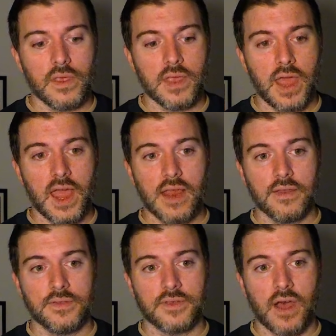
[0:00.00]

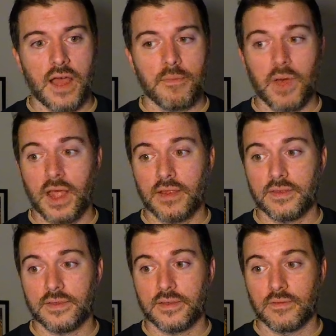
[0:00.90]
and I
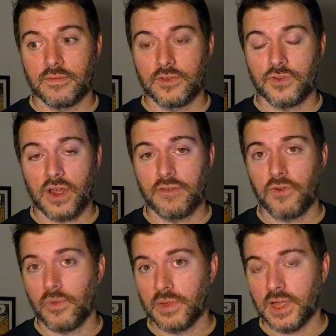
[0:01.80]
might try to
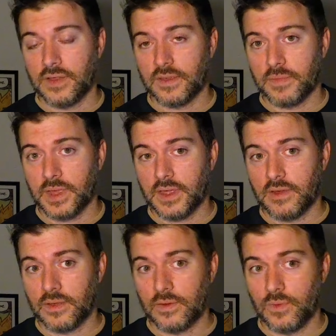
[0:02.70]
formulate something
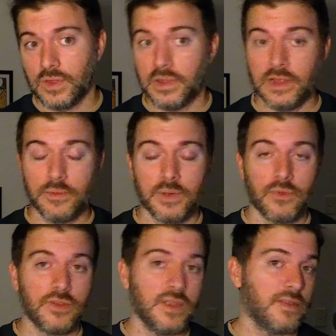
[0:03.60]
with a little bit
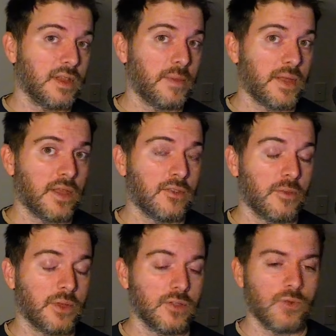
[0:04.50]
more detail about that
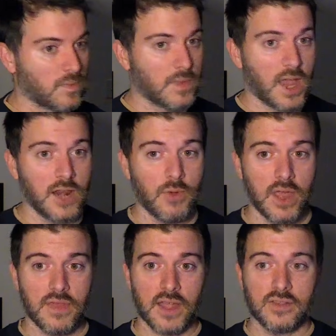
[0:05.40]
topic as well. Anyway,
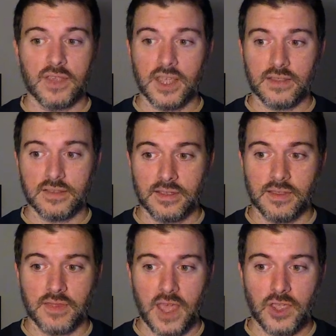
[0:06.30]
that's it.
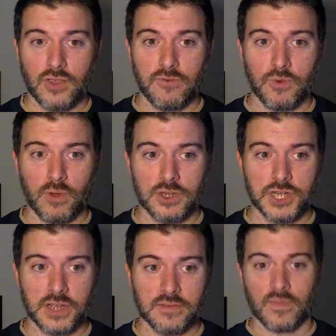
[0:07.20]
Thank you for
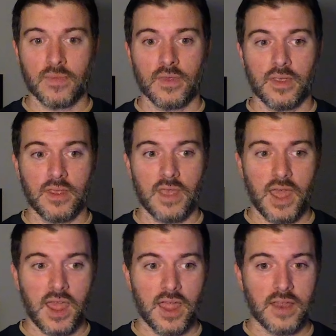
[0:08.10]
watching.
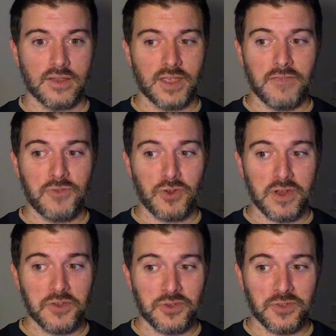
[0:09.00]
And if you're
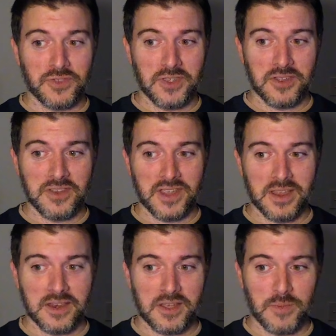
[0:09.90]
interested
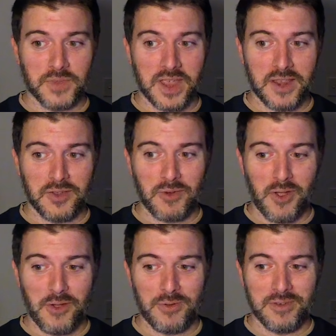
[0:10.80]
in obtaining your
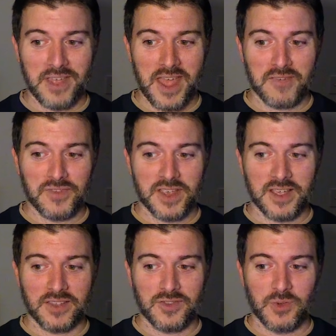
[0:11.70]
own
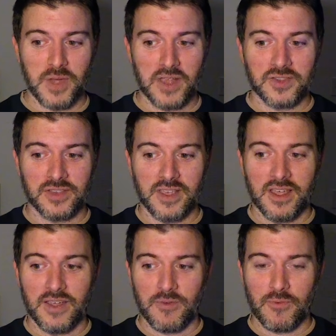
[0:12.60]
FTX US
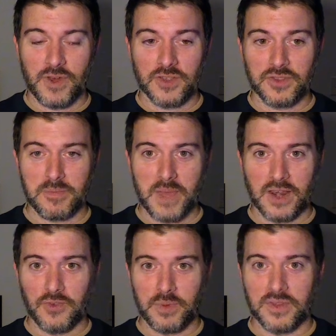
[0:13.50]
Risk
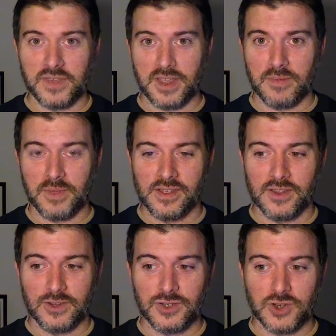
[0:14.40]
Management Team
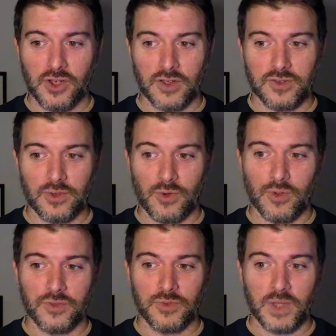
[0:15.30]
shirt or
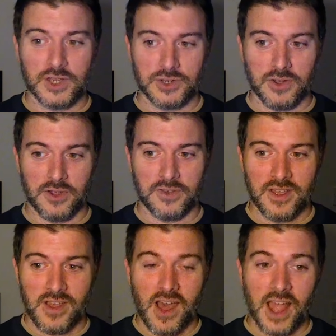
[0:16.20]
sweatshirt,
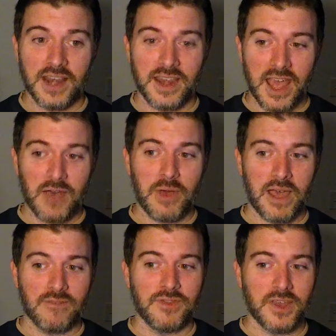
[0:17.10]
I now
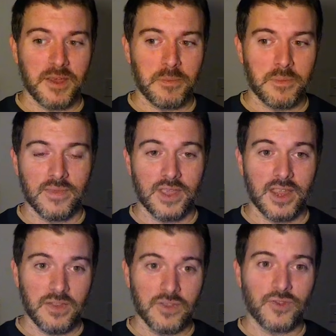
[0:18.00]
have them
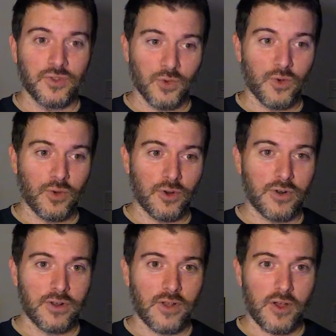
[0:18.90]
in the
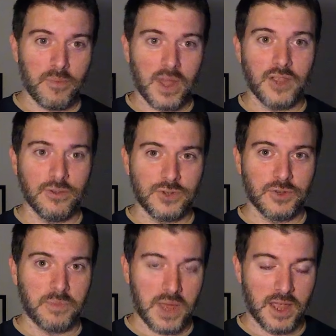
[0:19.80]
store on my
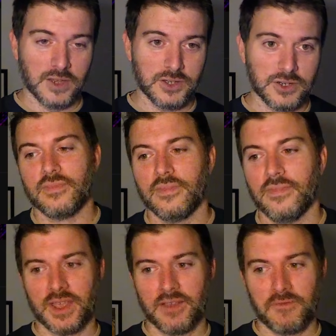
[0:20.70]
YouTube page.
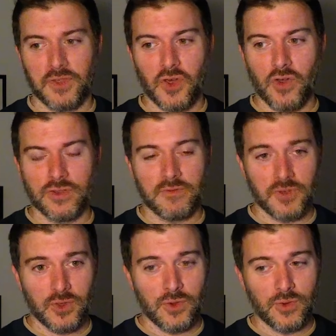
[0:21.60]
For those of
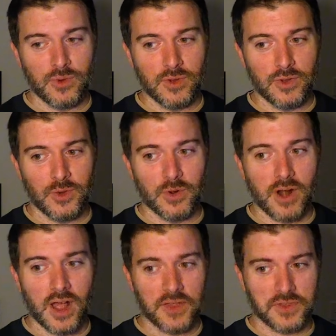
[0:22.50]
you who are
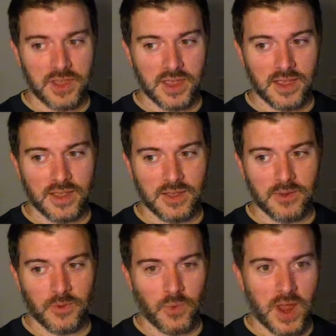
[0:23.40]
asking
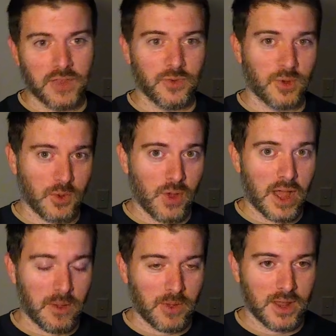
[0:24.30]
where to
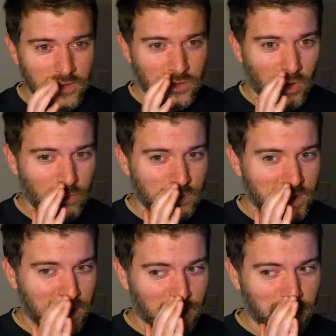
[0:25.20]
acquire one, don't
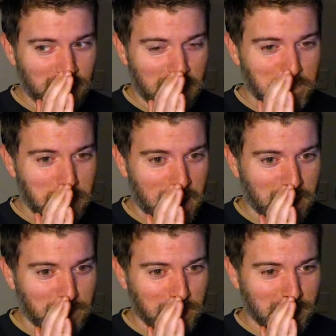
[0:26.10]
tell Sam
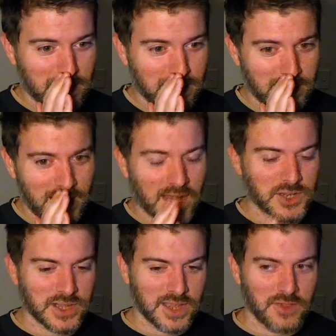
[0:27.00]
Bankman.
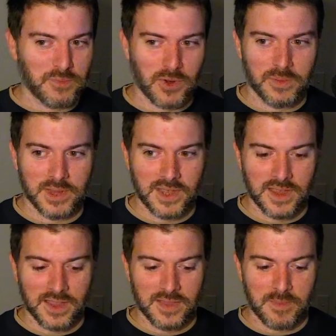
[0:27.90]
Actually, he's probably
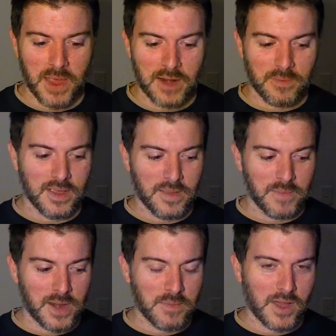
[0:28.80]
in the
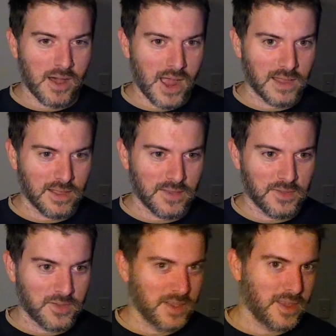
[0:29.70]
Panama
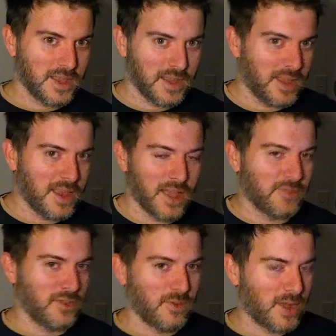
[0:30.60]
Islands. He
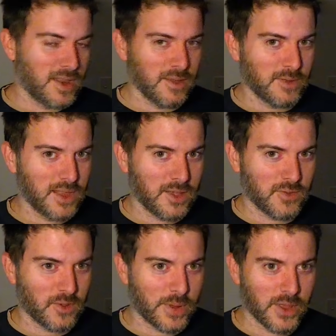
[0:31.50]
has no idea what the hell's
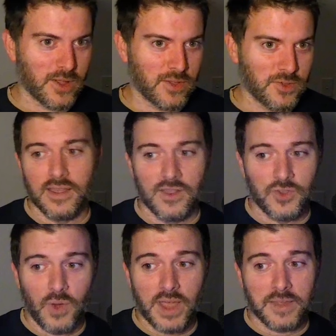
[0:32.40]
going on.
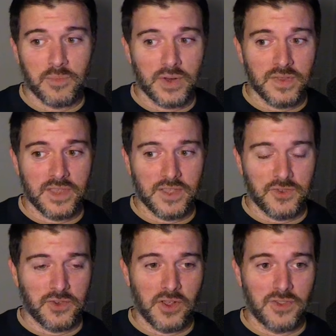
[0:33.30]
So I can print these
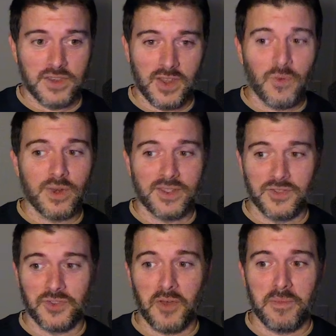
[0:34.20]
shirts and no one can
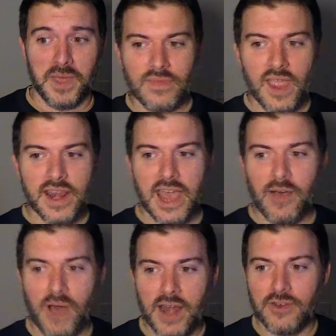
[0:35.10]
stop me.
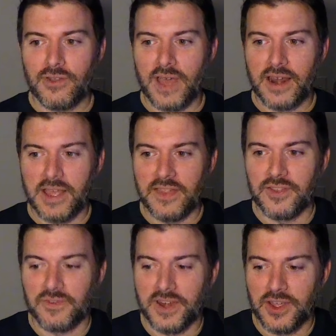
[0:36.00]
Anyhow, I don't know how to end
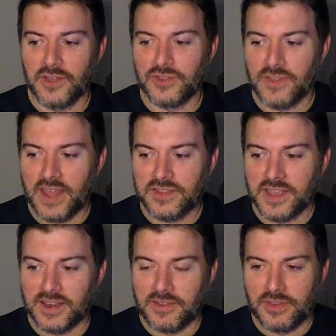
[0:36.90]
this video, so that's
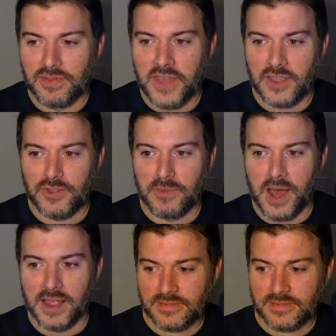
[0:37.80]
it. Thank you. Bye.